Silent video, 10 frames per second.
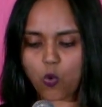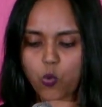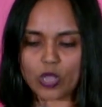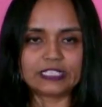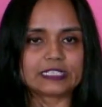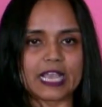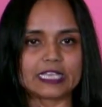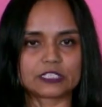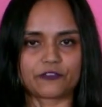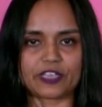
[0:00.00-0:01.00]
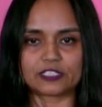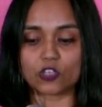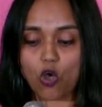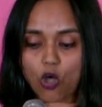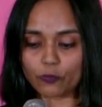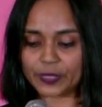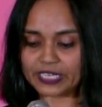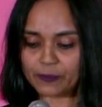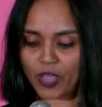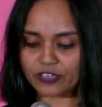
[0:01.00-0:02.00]
one-size-fits-all
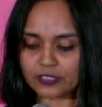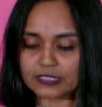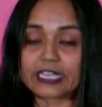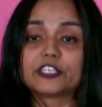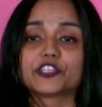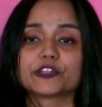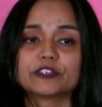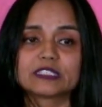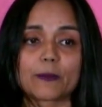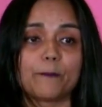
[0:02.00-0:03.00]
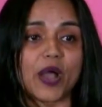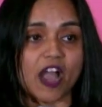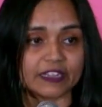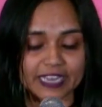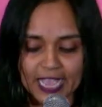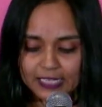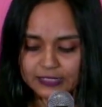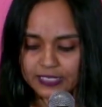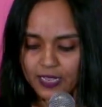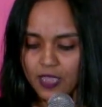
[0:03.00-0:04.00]
PD models, it turns
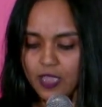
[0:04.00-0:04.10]
podcast,